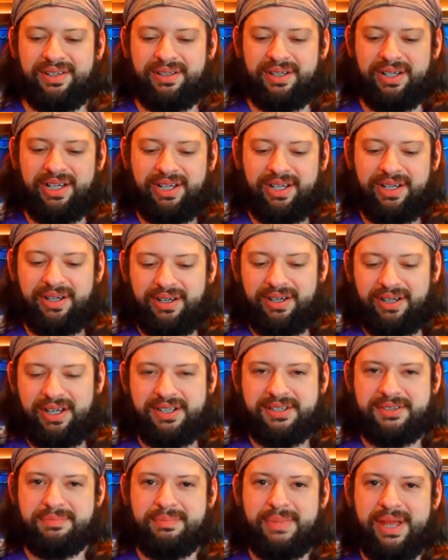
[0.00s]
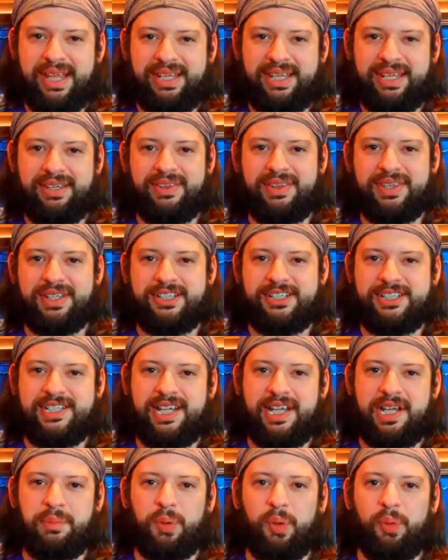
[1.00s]
us making this
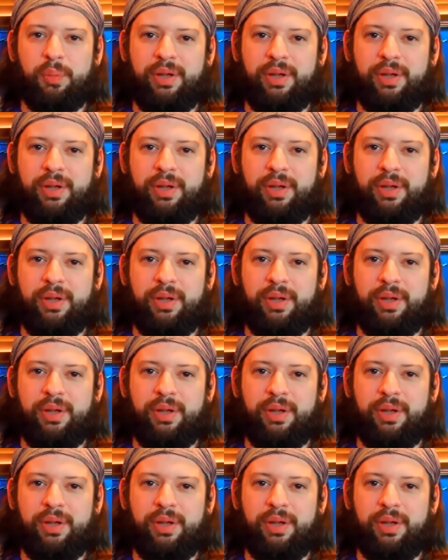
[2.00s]
table.